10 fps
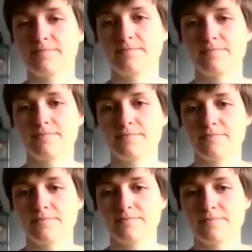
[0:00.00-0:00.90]

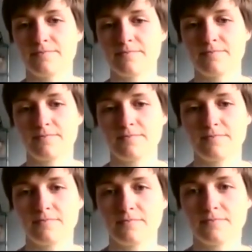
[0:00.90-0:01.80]

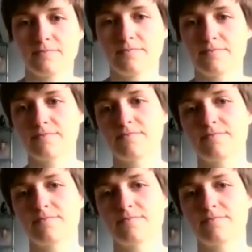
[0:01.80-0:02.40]
(not speaking)